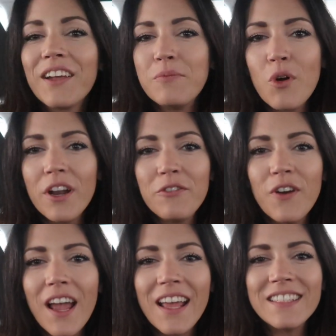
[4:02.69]
Good morning
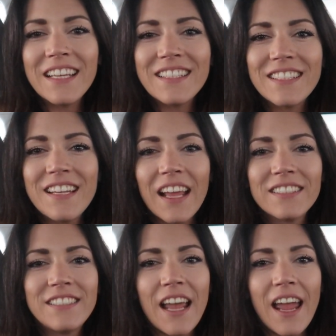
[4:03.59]
friends, it's the
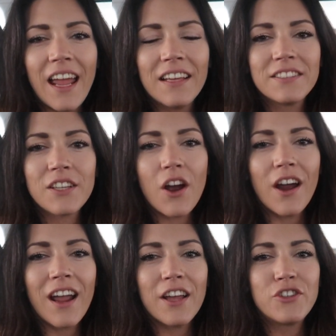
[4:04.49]
next day.
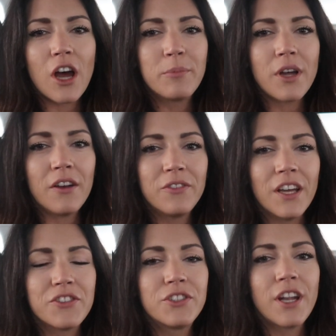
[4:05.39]
Sorry I dropped off
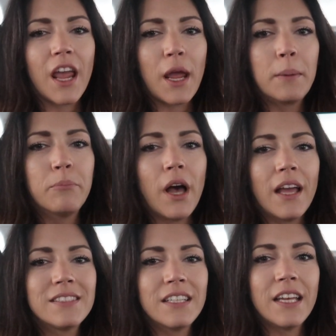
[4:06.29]
yesterday,
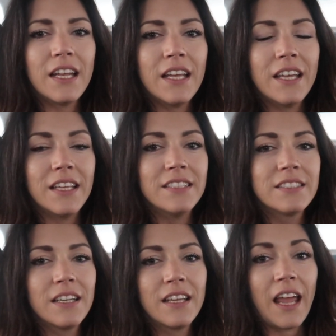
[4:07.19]
but it is
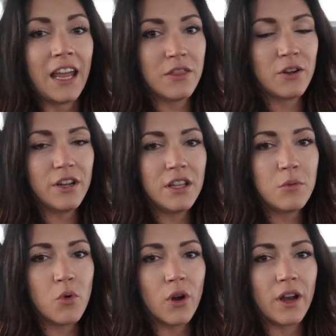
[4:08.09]
8:30 in the
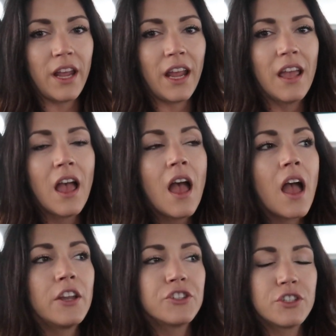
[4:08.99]
morning.
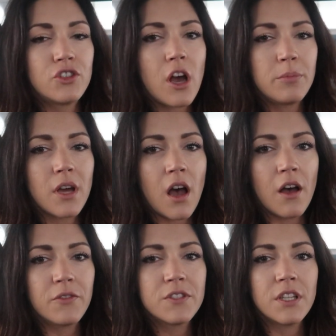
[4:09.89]
I just dropped
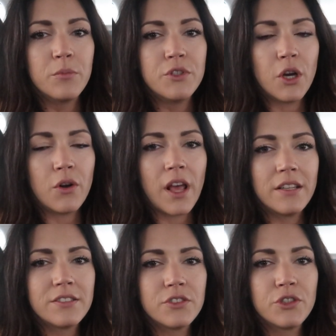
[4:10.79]
off some
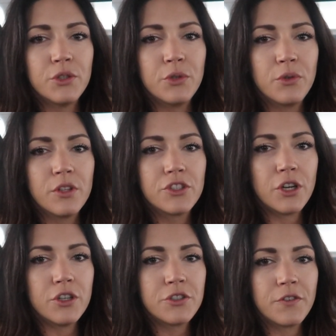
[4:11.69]
donuts to the
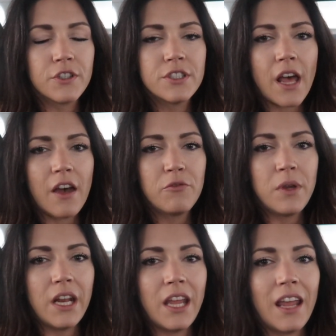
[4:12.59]
church for staff
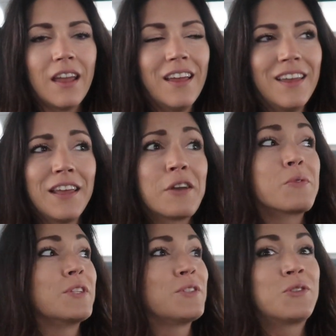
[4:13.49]
meeting. It
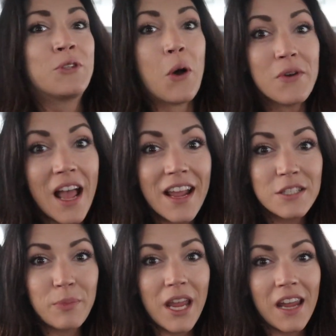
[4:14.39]
was so
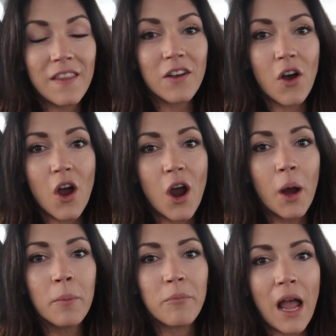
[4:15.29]
nice being in the
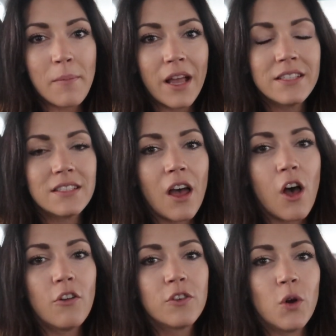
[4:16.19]
car by
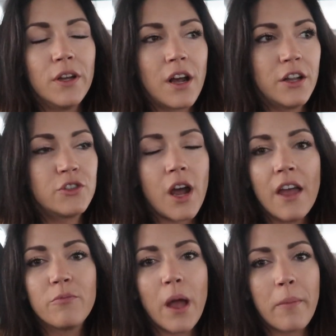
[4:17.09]
myself, going on a
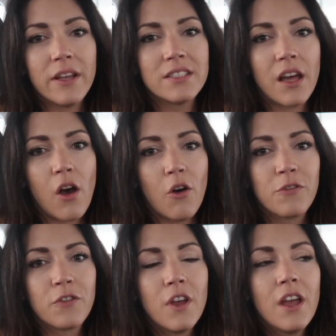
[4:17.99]
drive by myself.
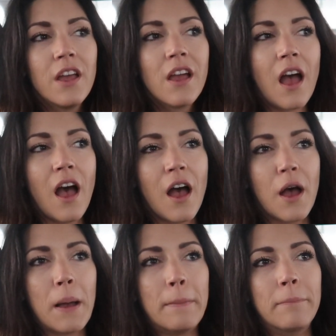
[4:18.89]

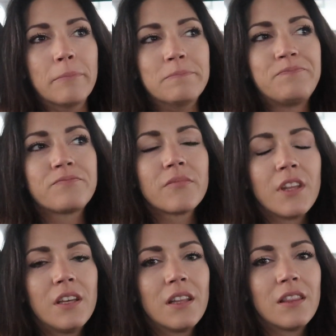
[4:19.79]
The
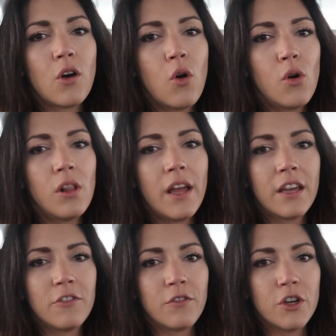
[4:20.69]
whole
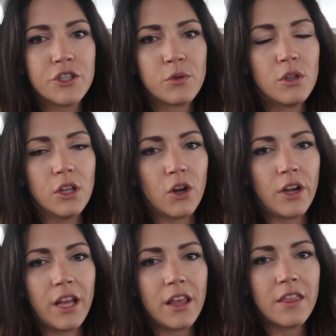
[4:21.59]
like virtual
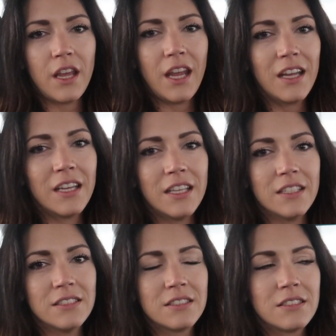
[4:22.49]
learning thing
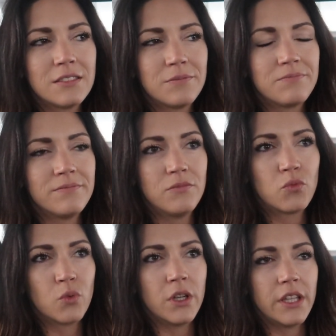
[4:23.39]
is
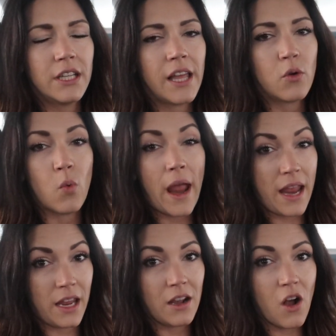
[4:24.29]
really like
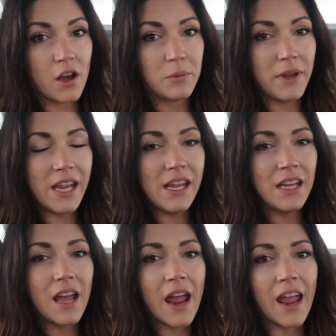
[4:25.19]
weighing on me,
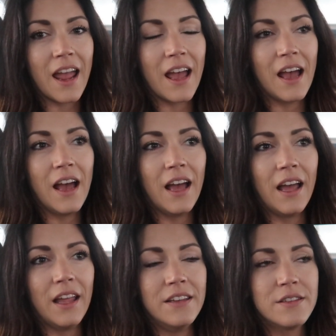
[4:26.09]

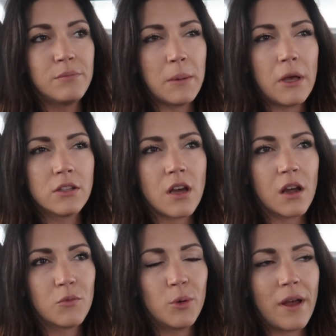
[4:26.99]
and maybe I'll
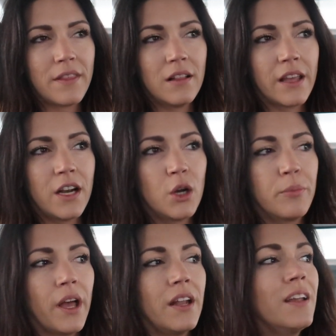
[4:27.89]
talk more about that later,
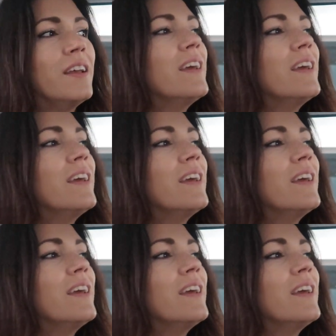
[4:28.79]
but